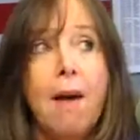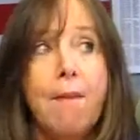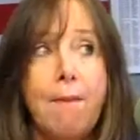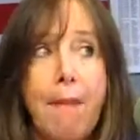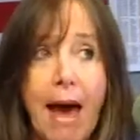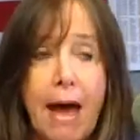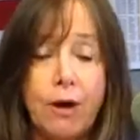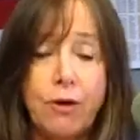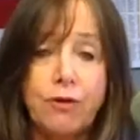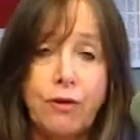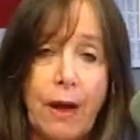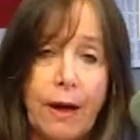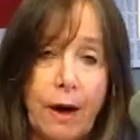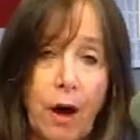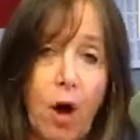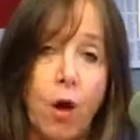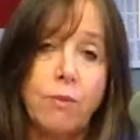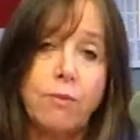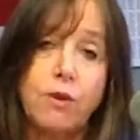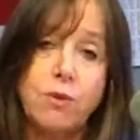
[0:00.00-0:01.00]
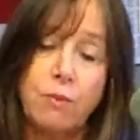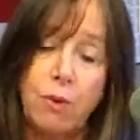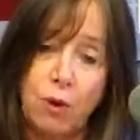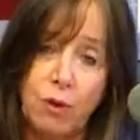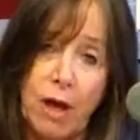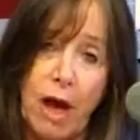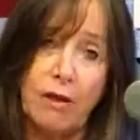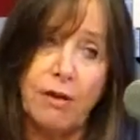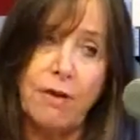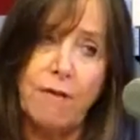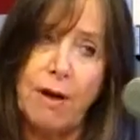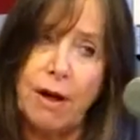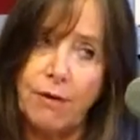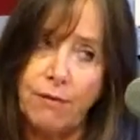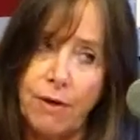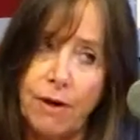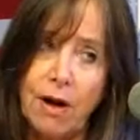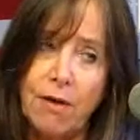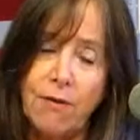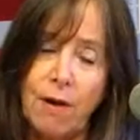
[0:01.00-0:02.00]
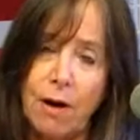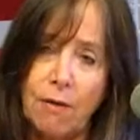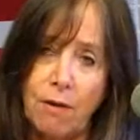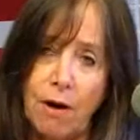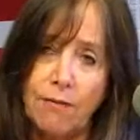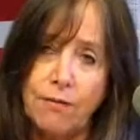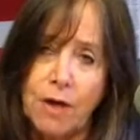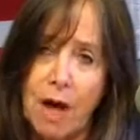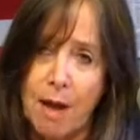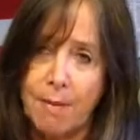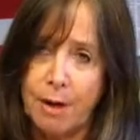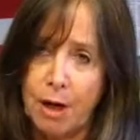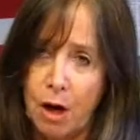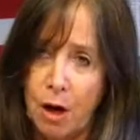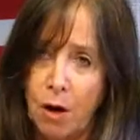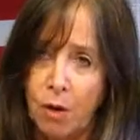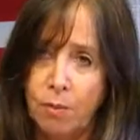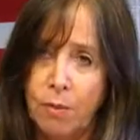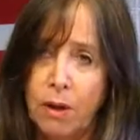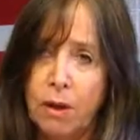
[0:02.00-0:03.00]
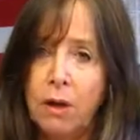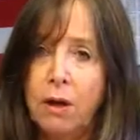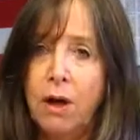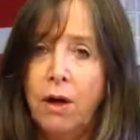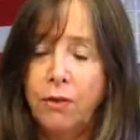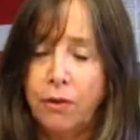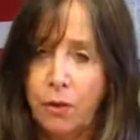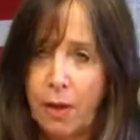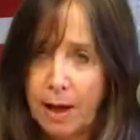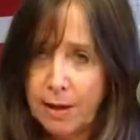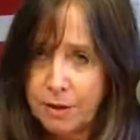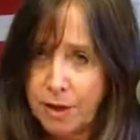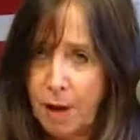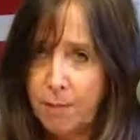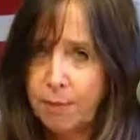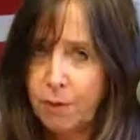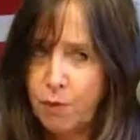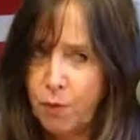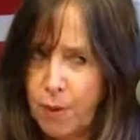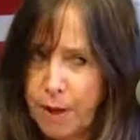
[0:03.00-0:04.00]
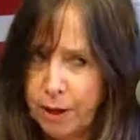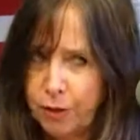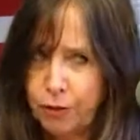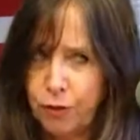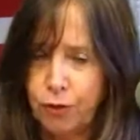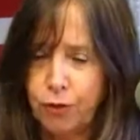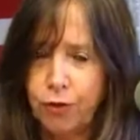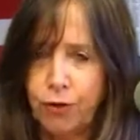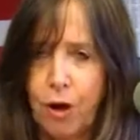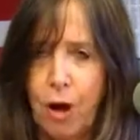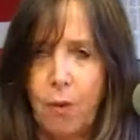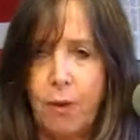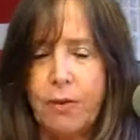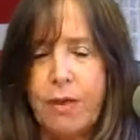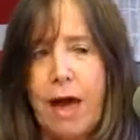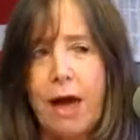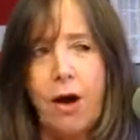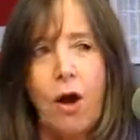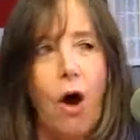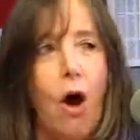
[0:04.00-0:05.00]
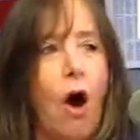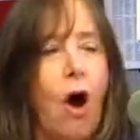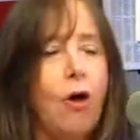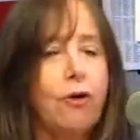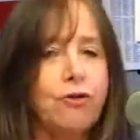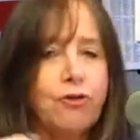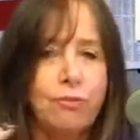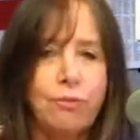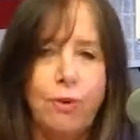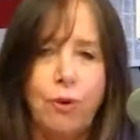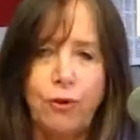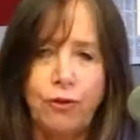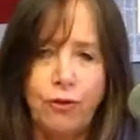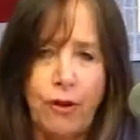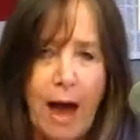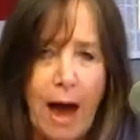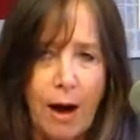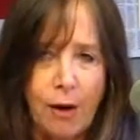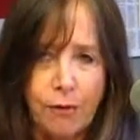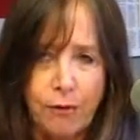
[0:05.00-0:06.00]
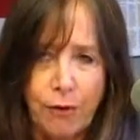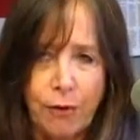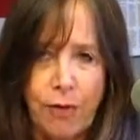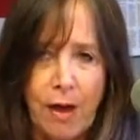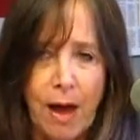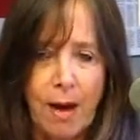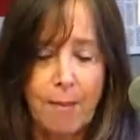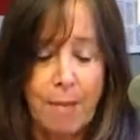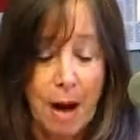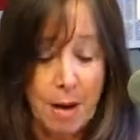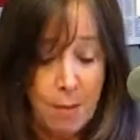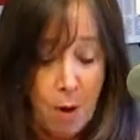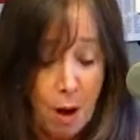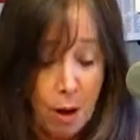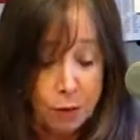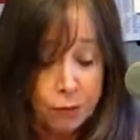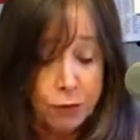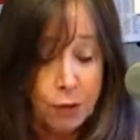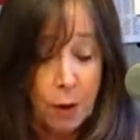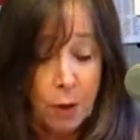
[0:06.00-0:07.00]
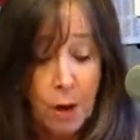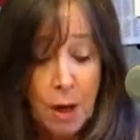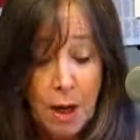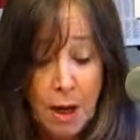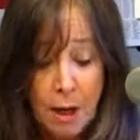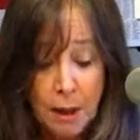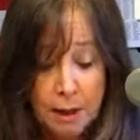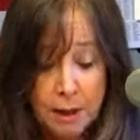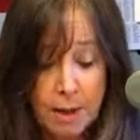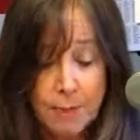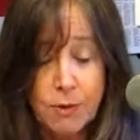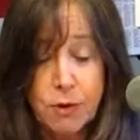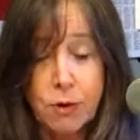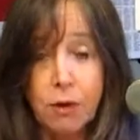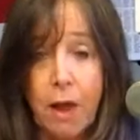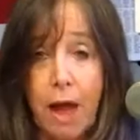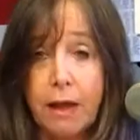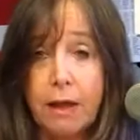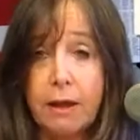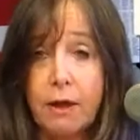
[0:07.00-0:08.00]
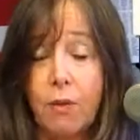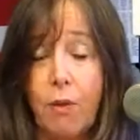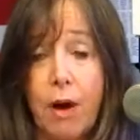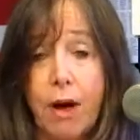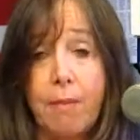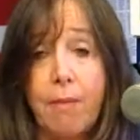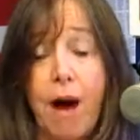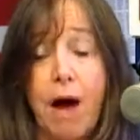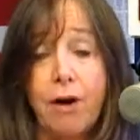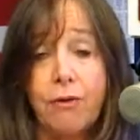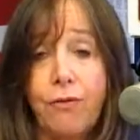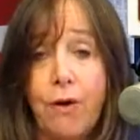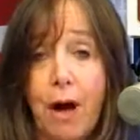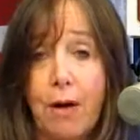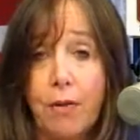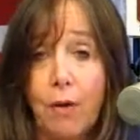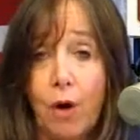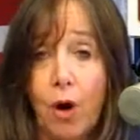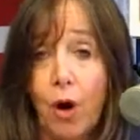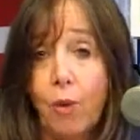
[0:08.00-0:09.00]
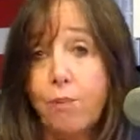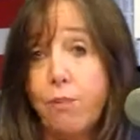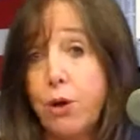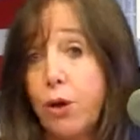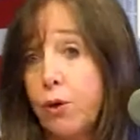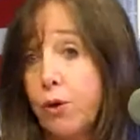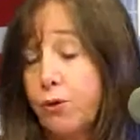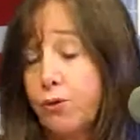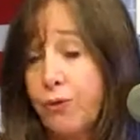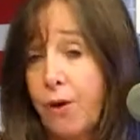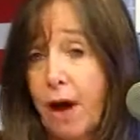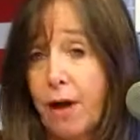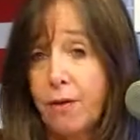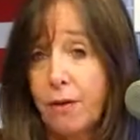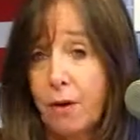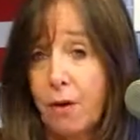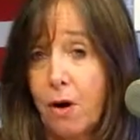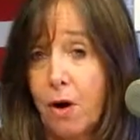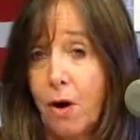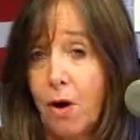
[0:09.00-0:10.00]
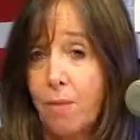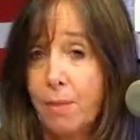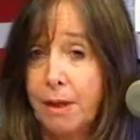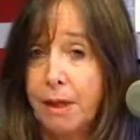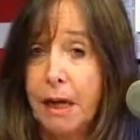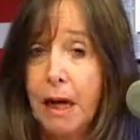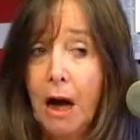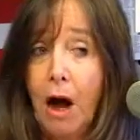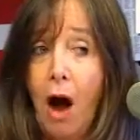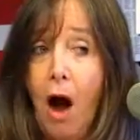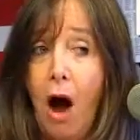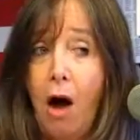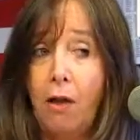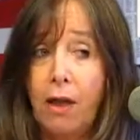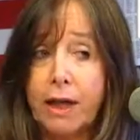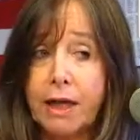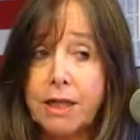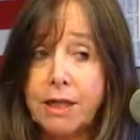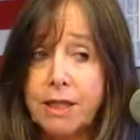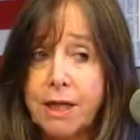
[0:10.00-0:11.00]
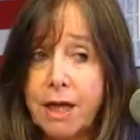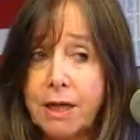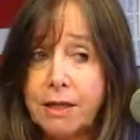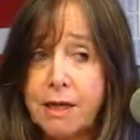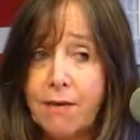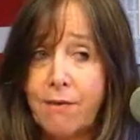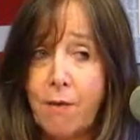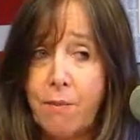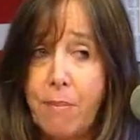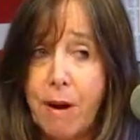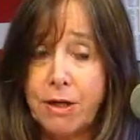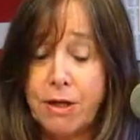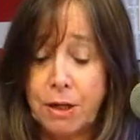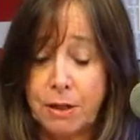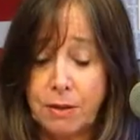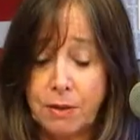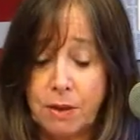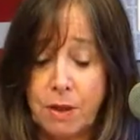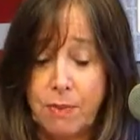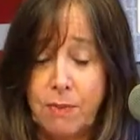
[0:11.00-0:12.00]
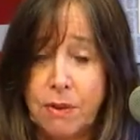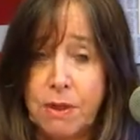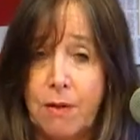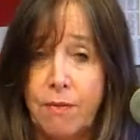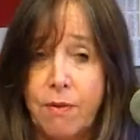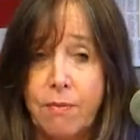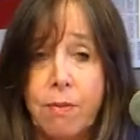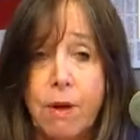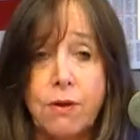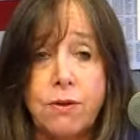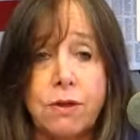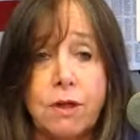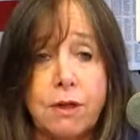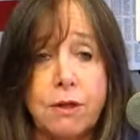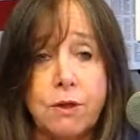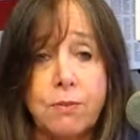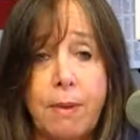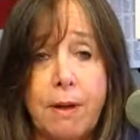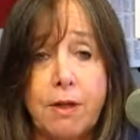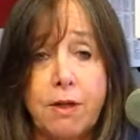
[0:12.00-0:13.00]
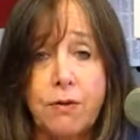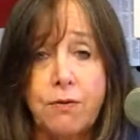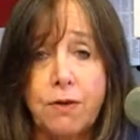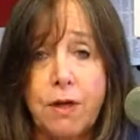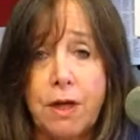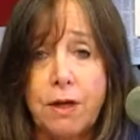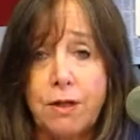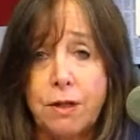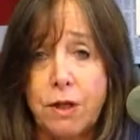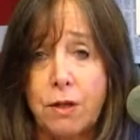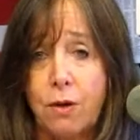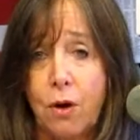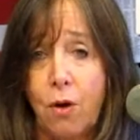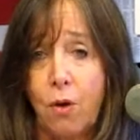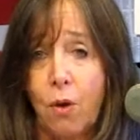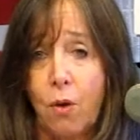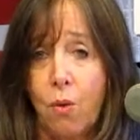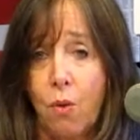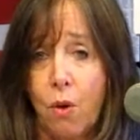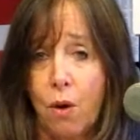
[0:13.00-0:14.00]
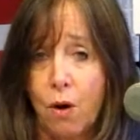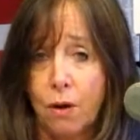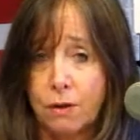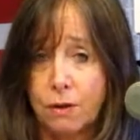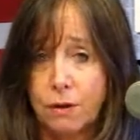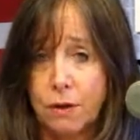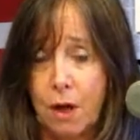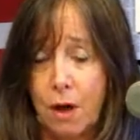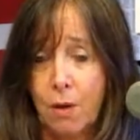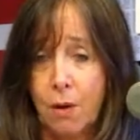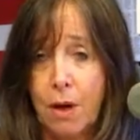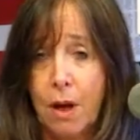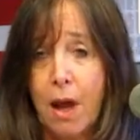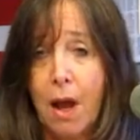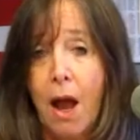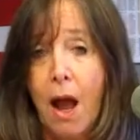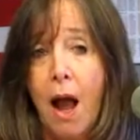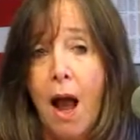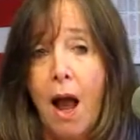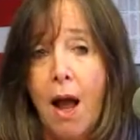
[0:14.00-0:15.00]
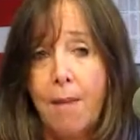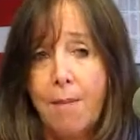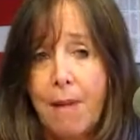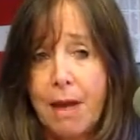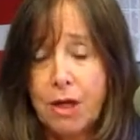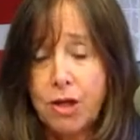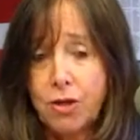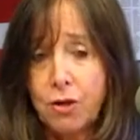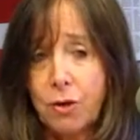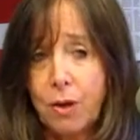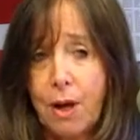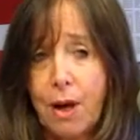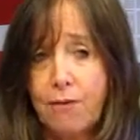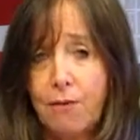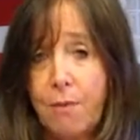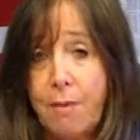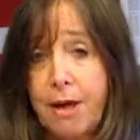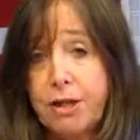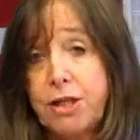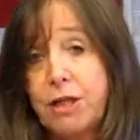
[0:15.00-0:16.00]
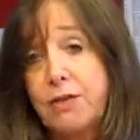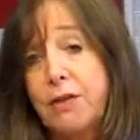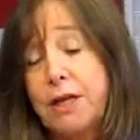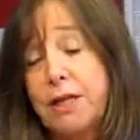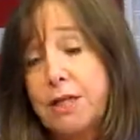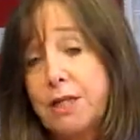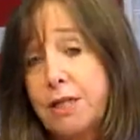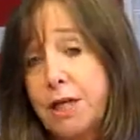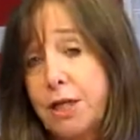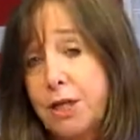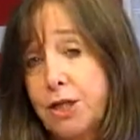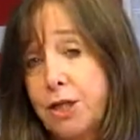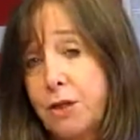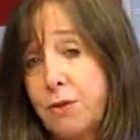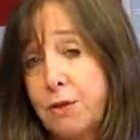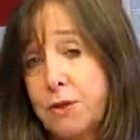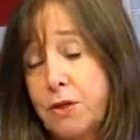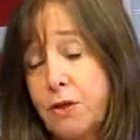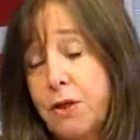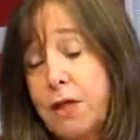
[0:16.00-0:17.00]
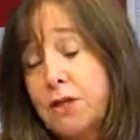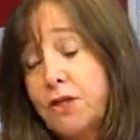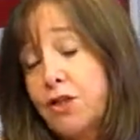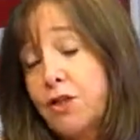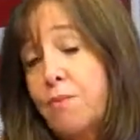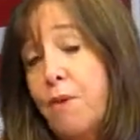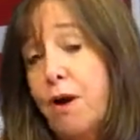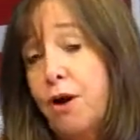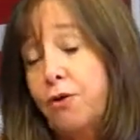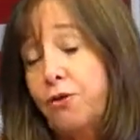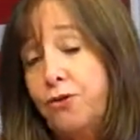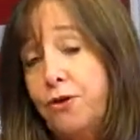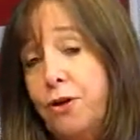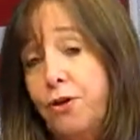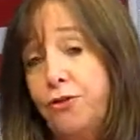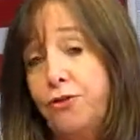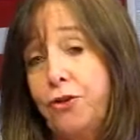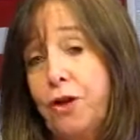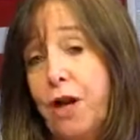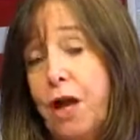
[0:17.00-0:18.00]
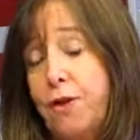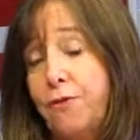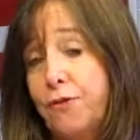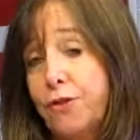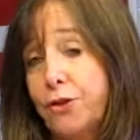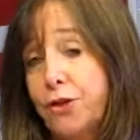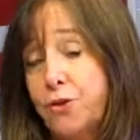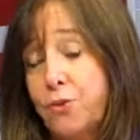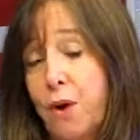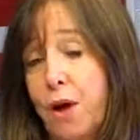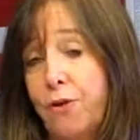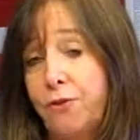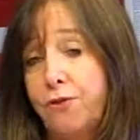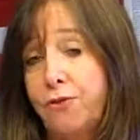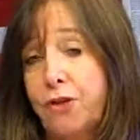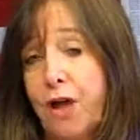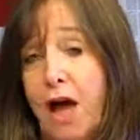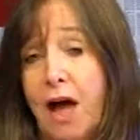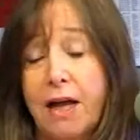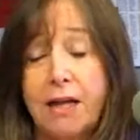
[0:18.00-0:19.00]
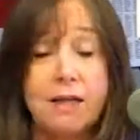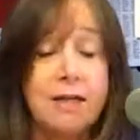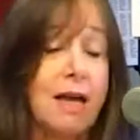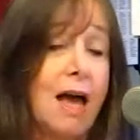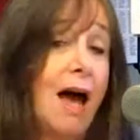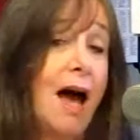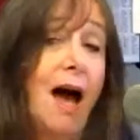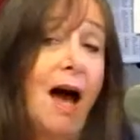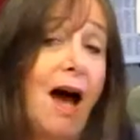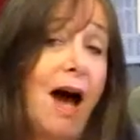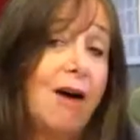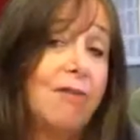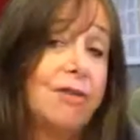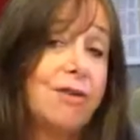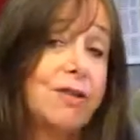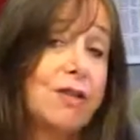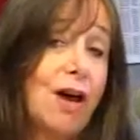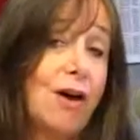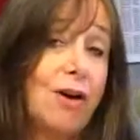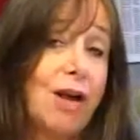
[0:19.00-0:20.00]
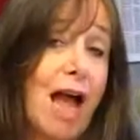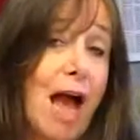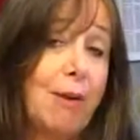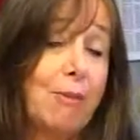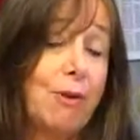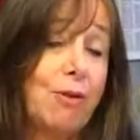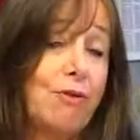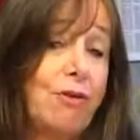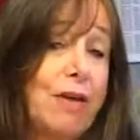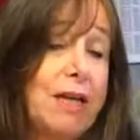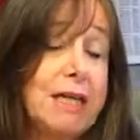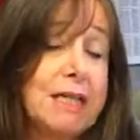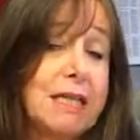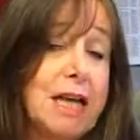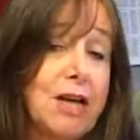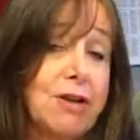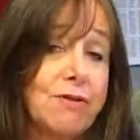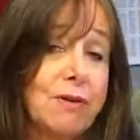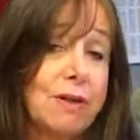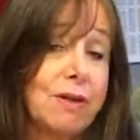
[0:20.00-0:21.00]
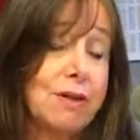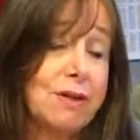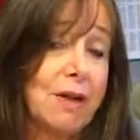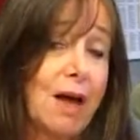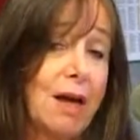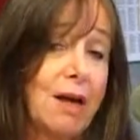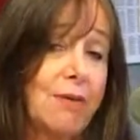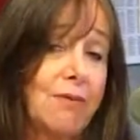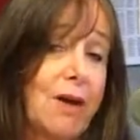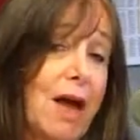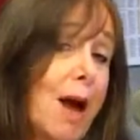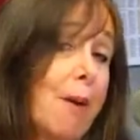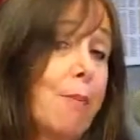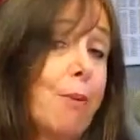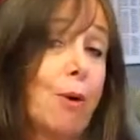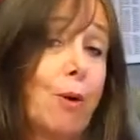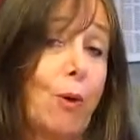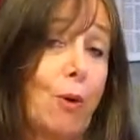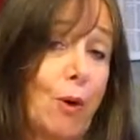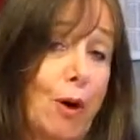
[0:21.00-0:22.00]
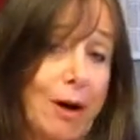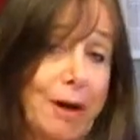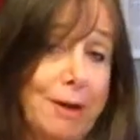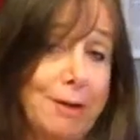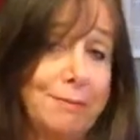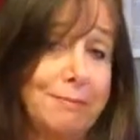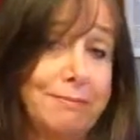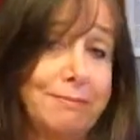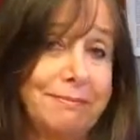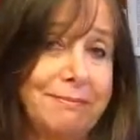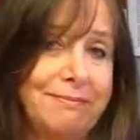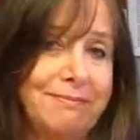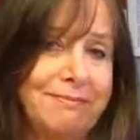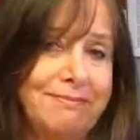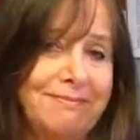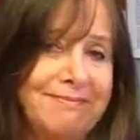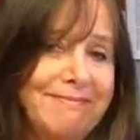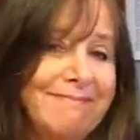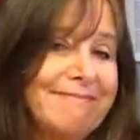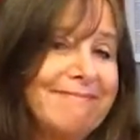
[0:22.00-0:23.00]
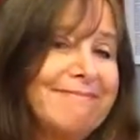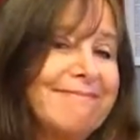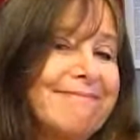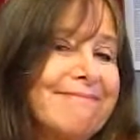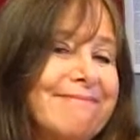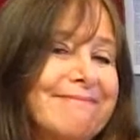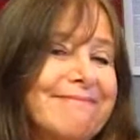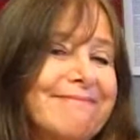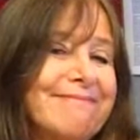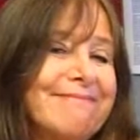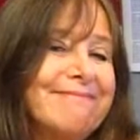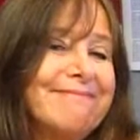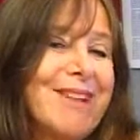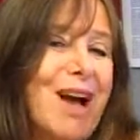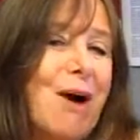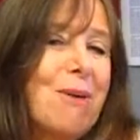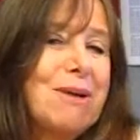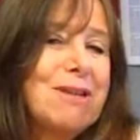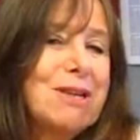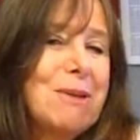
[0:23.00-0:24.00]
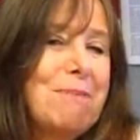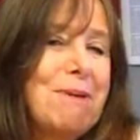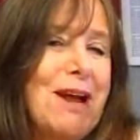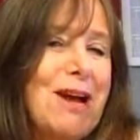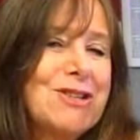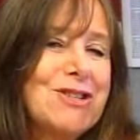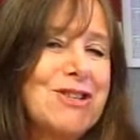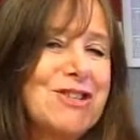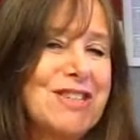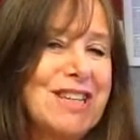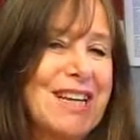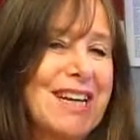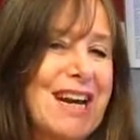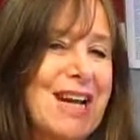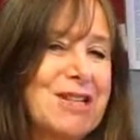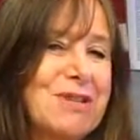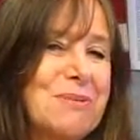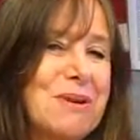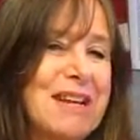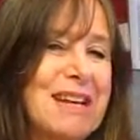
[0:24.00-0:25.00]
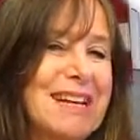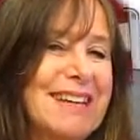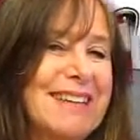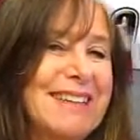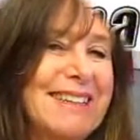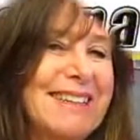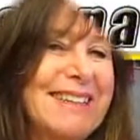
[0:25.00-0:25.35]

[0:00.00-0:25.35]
Matters at home smooth out. They've had a very, very rough time at home the last couple of weeks or so, and that all smooths out for them. Um, also, Libras are likely to want to modify their home, beautify their home, and all I can say is have a budget because Libras have the most expensive taste in the whole world. So, hi, Andrew. Make sure you have a budget and then stick to it. So that's tomorrow's news today for the 12 signs of the zodiac with Venus entering the sign of Capricorn. Sounds good to me. Thank you, ma'am. Always a pleasure. See you next week.